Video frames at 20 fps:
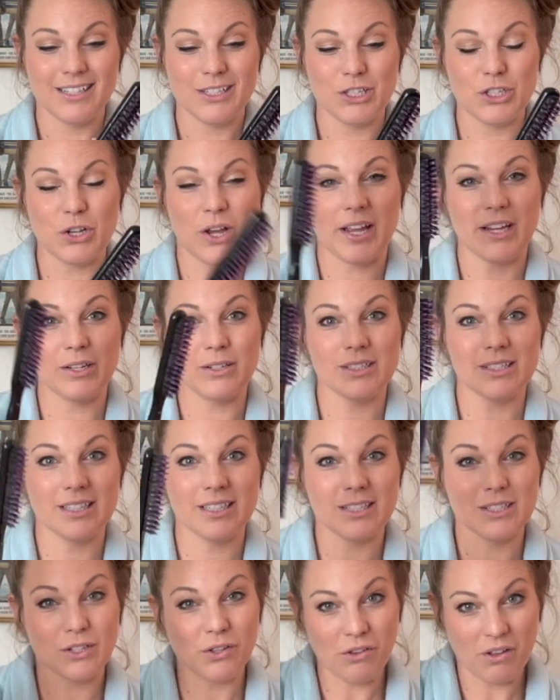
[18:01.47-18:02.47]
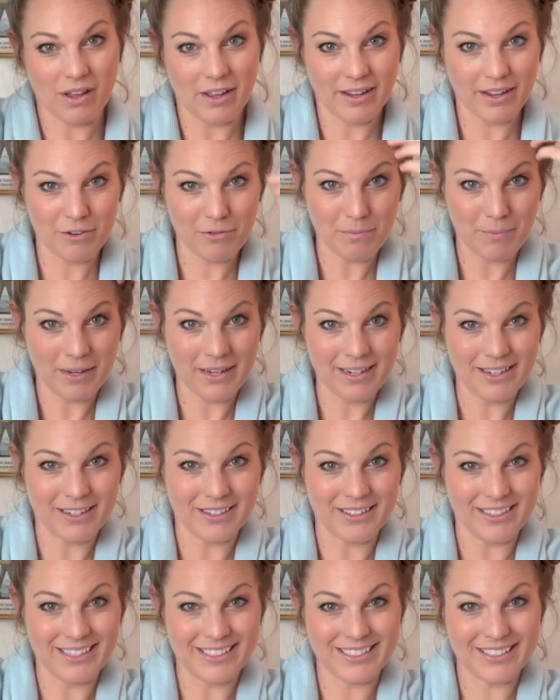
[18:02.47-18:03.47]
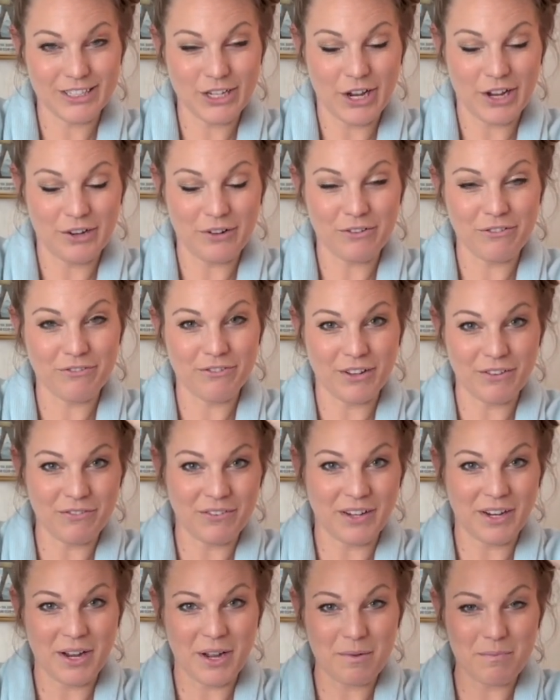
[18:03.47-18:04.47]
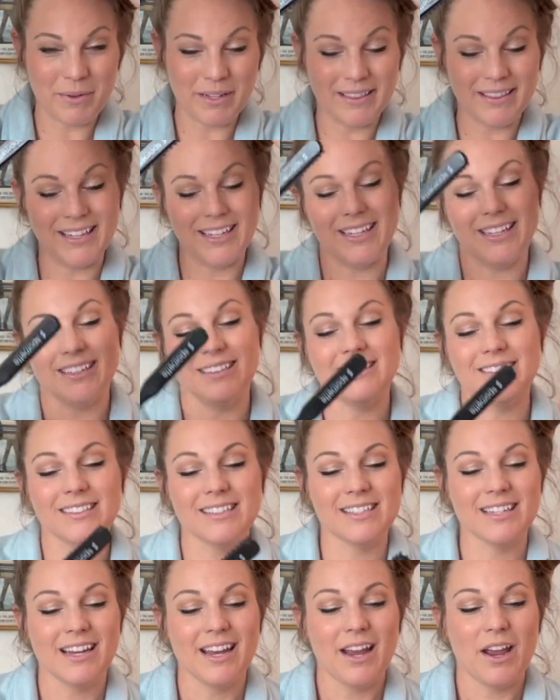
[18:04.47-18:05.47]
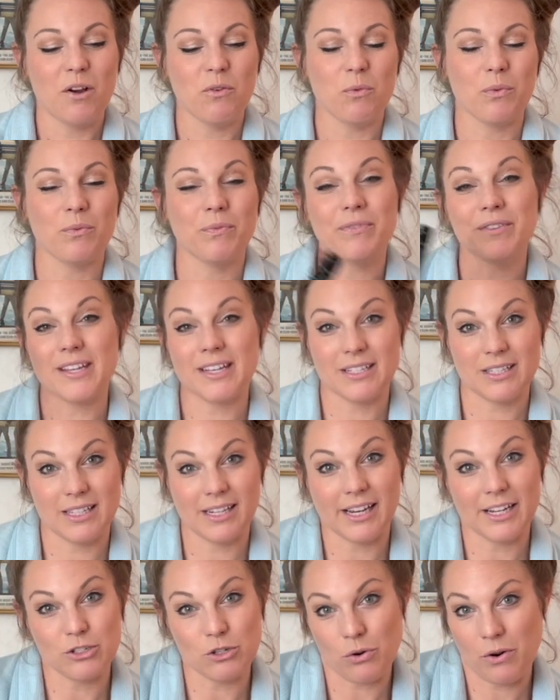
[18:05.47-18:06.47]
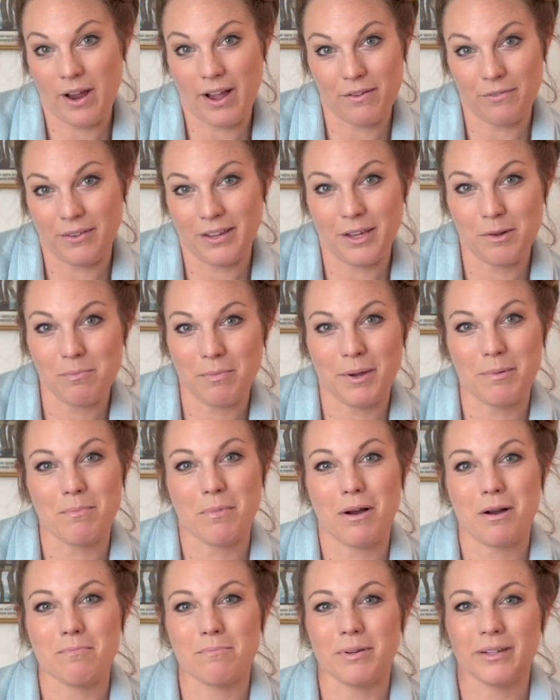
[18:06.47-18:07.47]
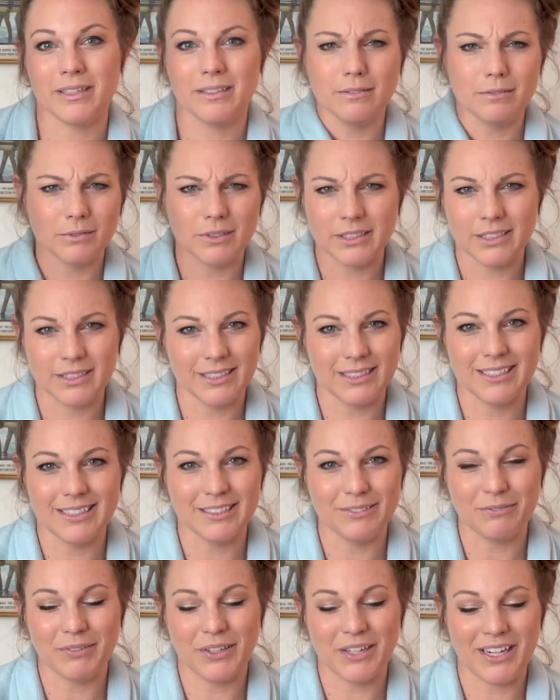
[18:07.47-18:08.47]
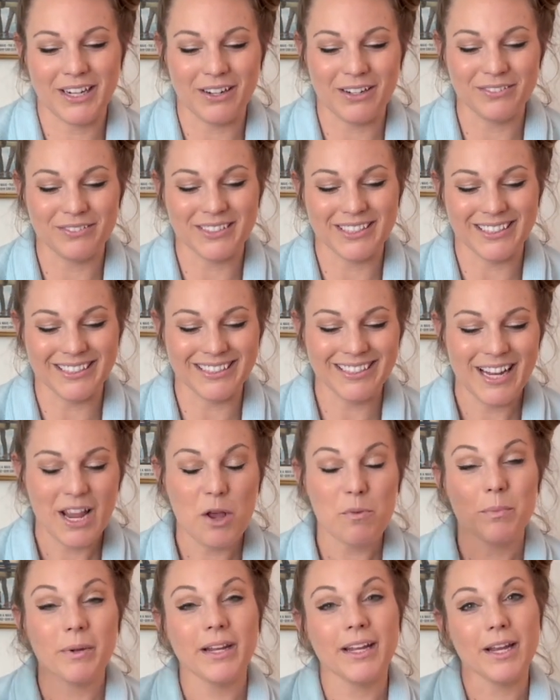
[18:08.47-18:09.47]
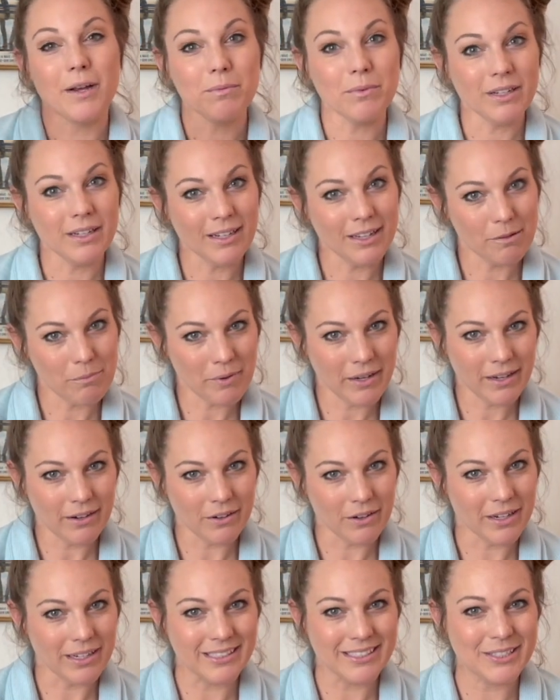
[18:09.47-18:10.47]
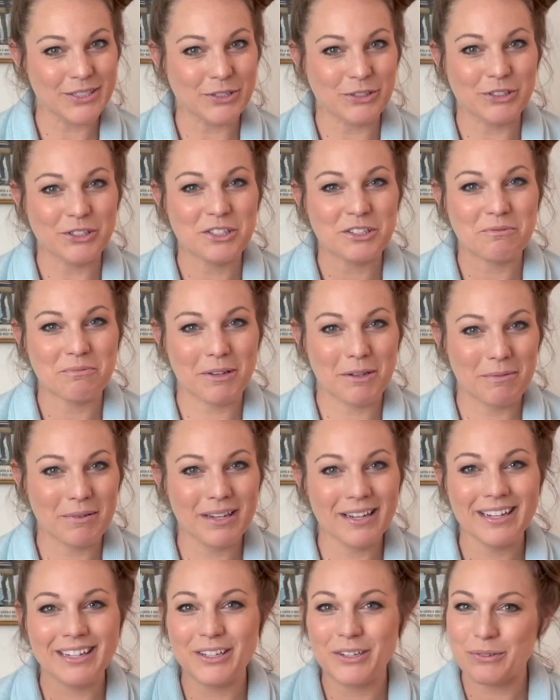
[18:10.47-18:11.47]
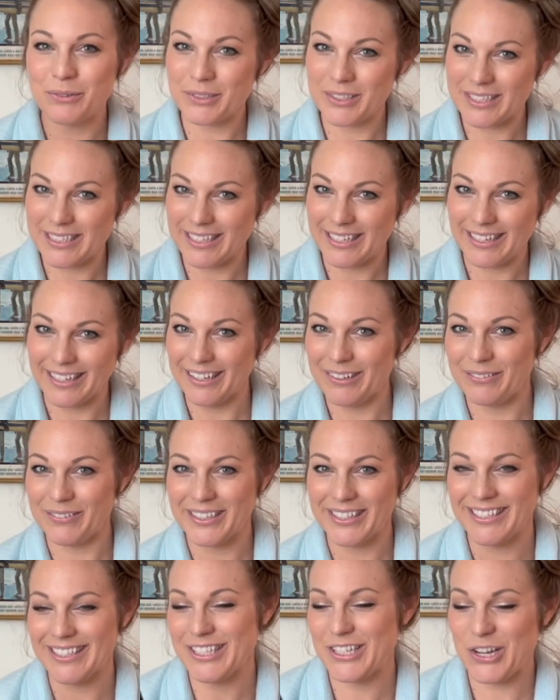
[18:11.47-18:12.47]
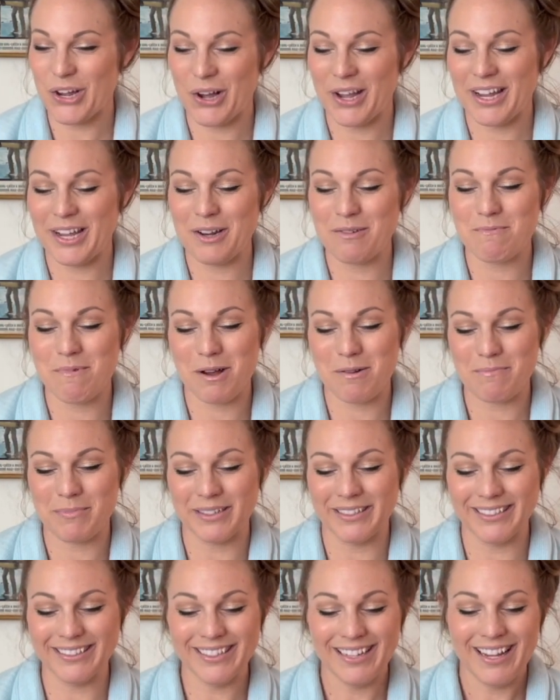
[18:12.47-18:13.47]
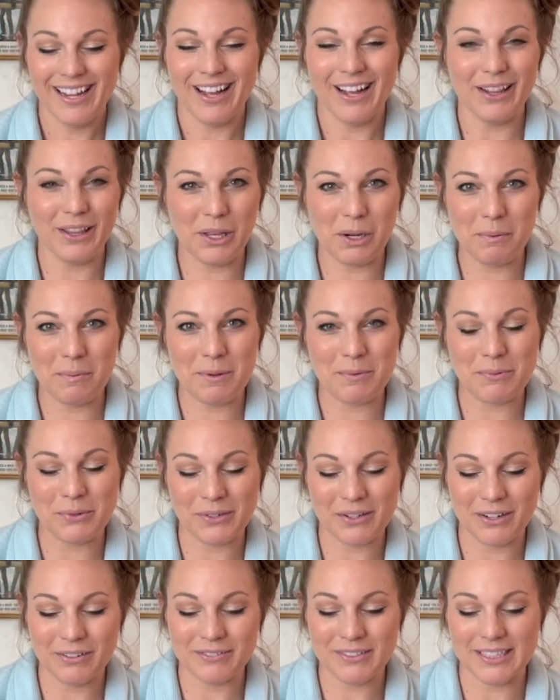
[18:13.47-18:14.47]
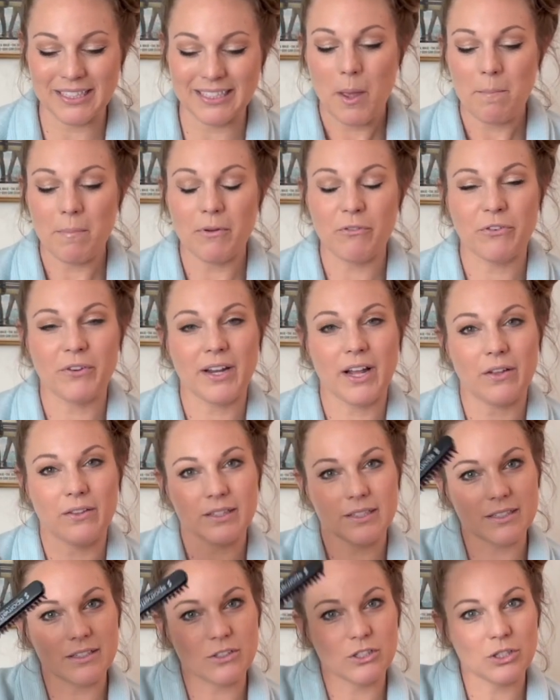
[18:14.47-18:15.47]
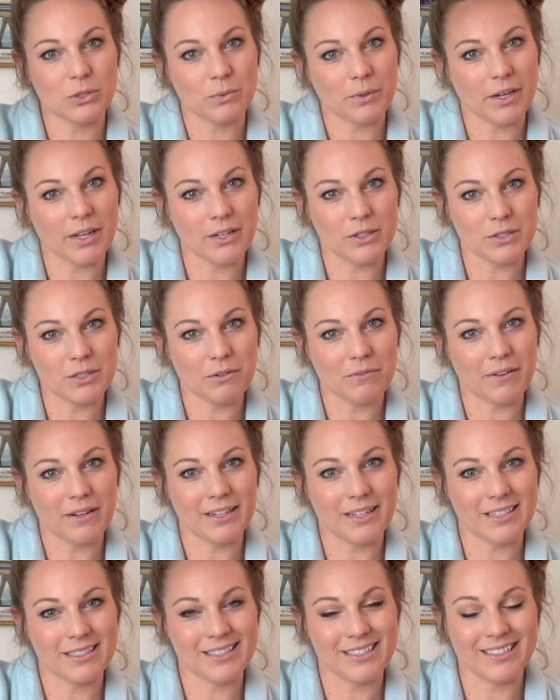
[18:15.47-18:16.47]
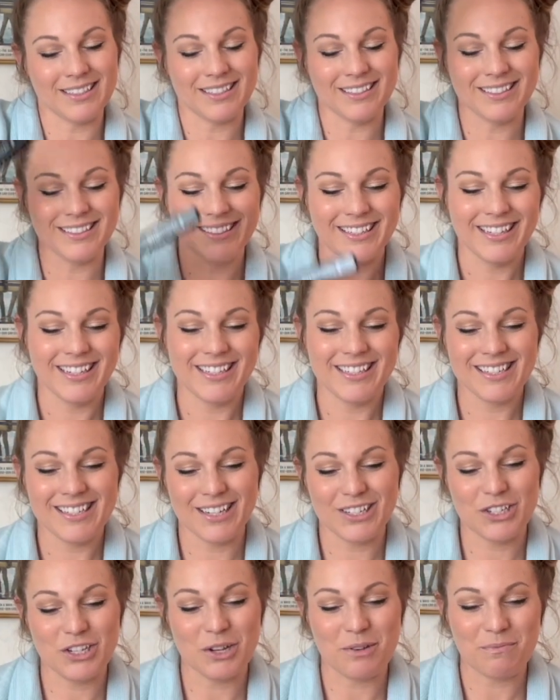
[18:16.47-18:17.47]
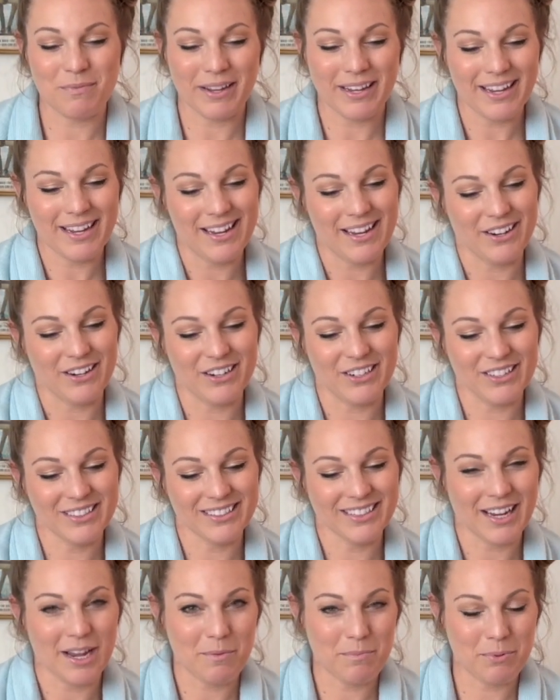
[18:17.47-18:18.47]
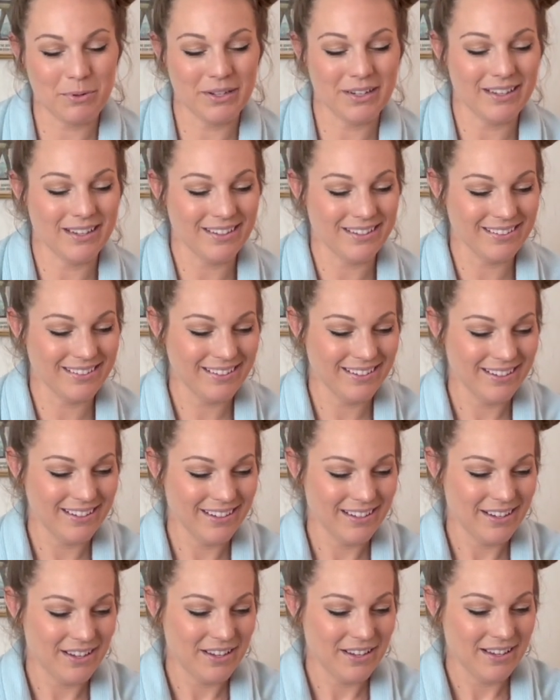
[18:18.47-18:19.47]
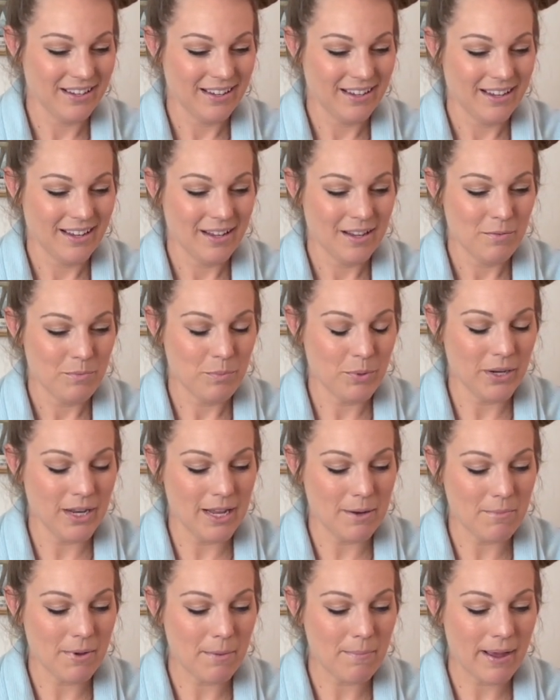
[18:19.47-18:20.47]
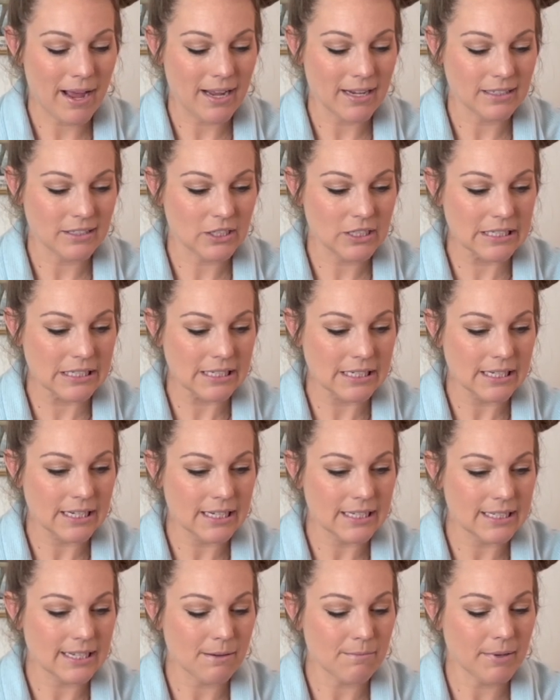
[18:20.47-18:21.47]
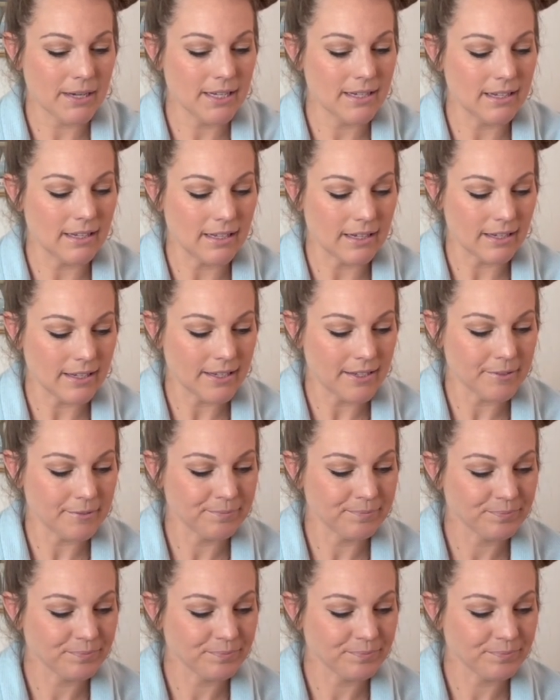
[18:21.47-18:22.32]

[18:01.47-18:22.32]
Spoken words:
So I use this a lot if my hair needs kind of fluffing up at the ends on days that I don't have it in my mom bun, which isn't very often. But I am going to get my hair cut soon, so maybe you will see it when it's not in a mom bun a little bit more often. But for now, this is just what I use if I need to touch up my hair. I put it in my bag just in case I might need it.